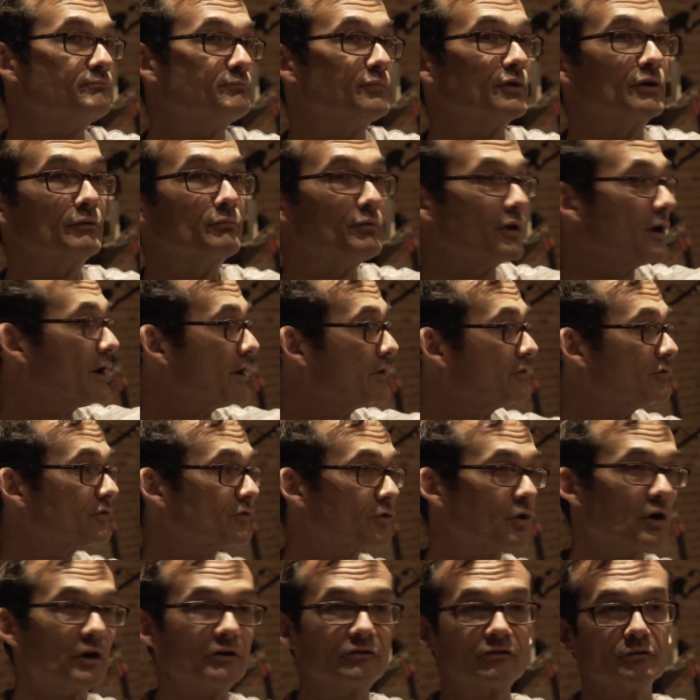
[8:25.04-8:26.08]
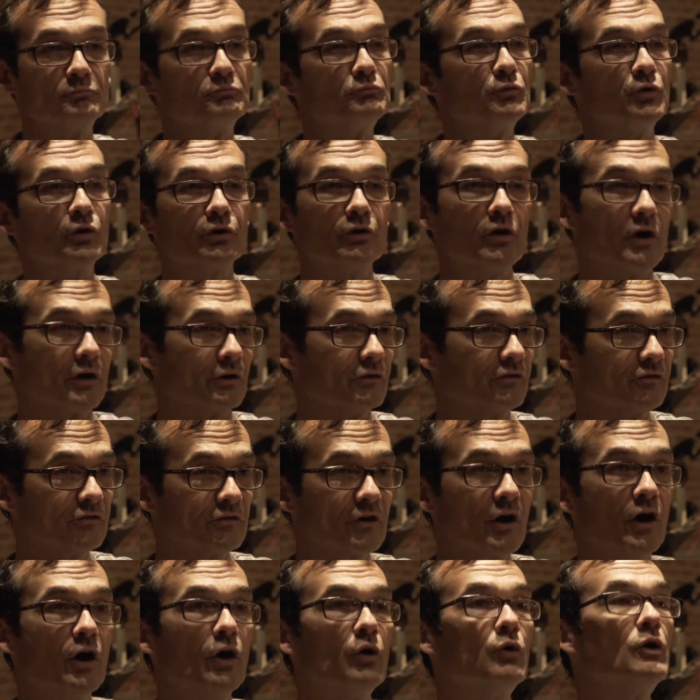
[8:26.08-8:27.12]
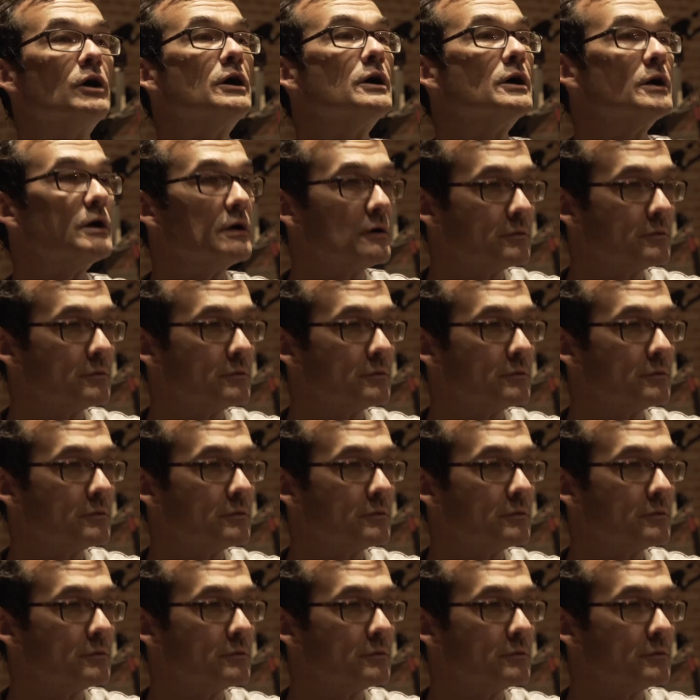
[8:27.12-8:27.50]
big band charts and put on a show,